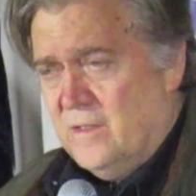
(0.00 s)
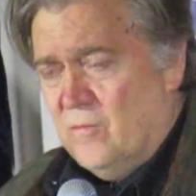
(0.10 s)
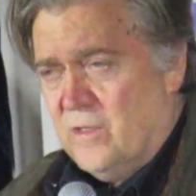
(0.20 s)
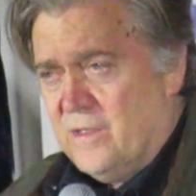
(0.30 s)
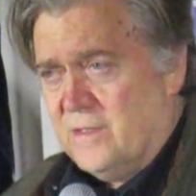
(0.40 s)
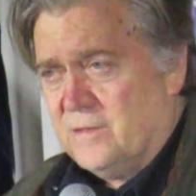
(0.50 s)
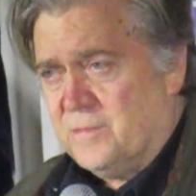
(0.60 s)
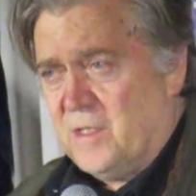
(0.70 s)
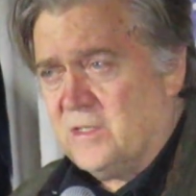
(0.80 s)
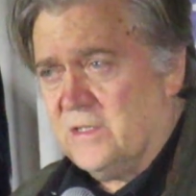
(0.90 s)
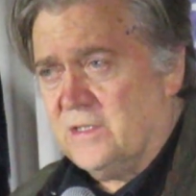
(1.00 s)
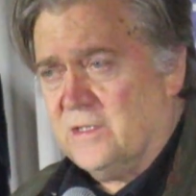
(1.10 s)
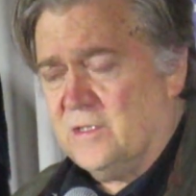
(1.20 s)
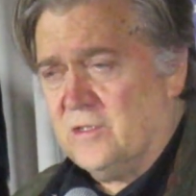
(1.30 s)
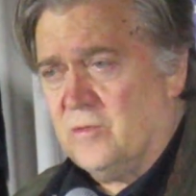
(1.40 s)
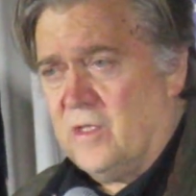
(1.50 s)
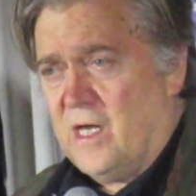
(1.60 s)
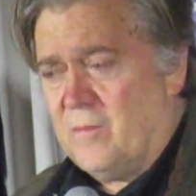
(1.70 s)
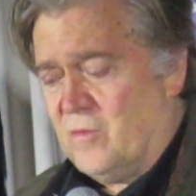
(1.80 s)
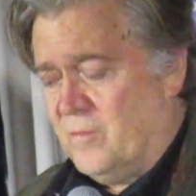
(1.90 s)
one of the special assistants to an
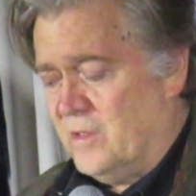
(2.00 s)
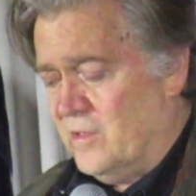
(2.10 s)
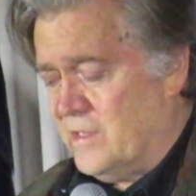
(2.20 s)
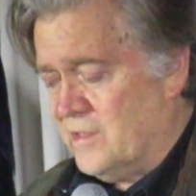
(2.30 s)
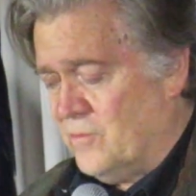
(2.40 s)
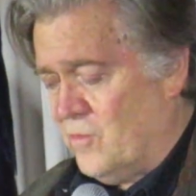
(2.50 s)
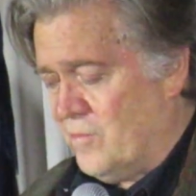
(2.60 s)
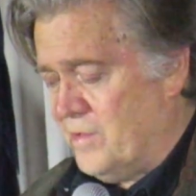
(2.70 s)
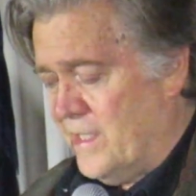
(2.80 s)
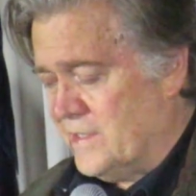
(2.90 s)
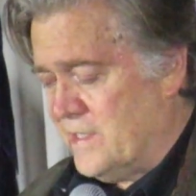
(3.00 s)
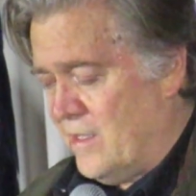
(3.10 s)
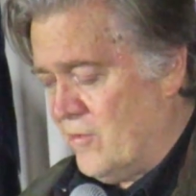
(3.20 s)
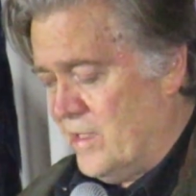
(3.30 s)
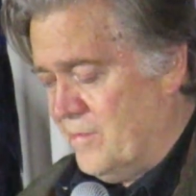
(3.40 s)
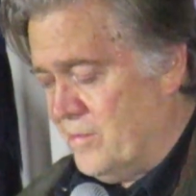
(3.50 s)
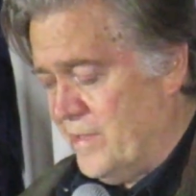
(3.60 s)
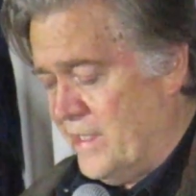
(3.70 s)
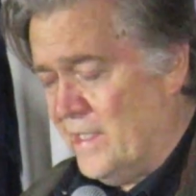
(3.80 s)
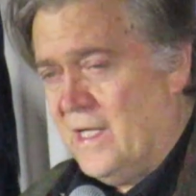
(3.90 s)
admiral, but looking at the war plans and how they're
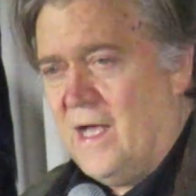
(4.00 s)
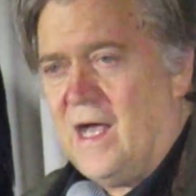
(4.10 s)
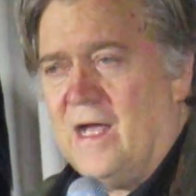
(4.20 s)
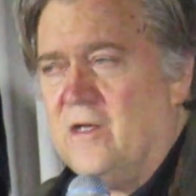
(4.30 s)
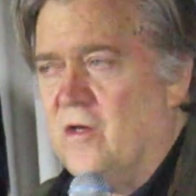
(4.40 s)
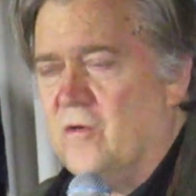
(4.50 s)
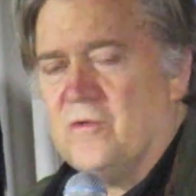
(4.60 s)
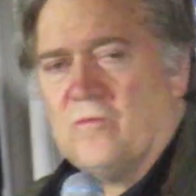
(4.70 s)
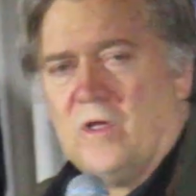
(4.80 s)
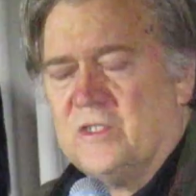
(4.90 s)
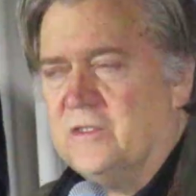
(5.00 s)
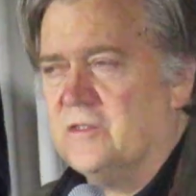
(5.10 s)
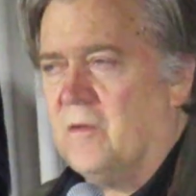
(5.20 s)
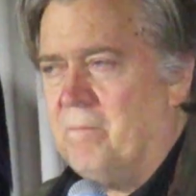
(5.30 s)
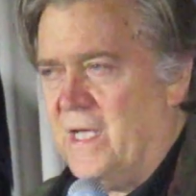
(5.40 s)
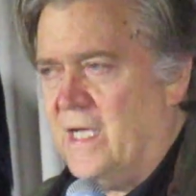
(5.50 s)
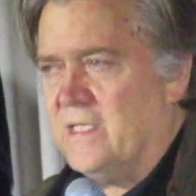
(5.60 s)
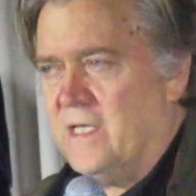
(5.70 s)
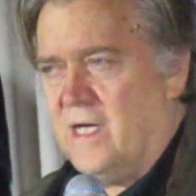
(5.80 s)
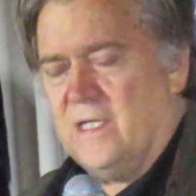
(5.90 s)
implemented. I know the Russians are
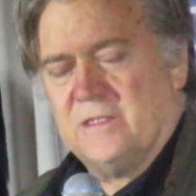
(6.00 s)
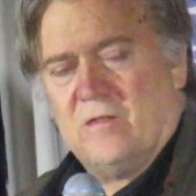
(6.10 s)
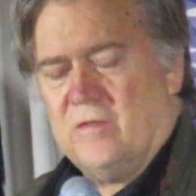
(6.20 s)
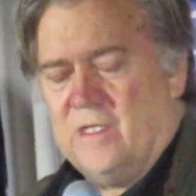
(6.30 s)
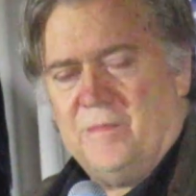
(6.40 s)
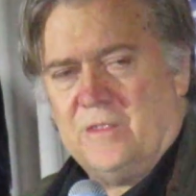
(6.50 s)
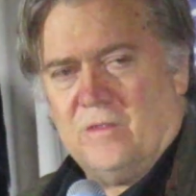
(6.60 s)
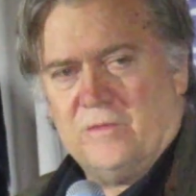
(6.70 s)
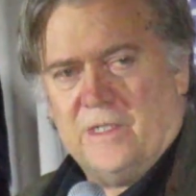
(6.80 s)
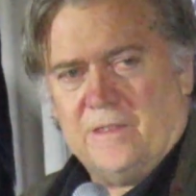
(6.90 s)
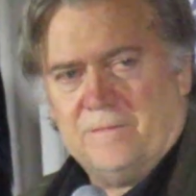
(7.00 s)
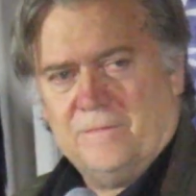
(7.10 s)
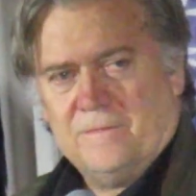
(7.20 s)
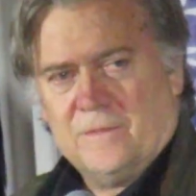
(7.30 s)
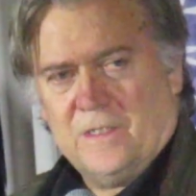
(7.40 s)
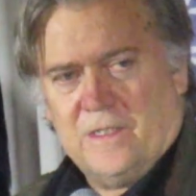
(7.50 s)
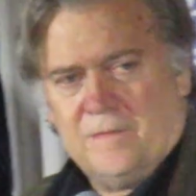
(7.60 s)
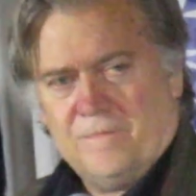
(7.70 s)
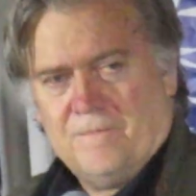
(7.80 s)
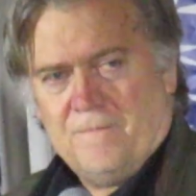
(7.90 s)
bad guys. I don't need to be told that, okay?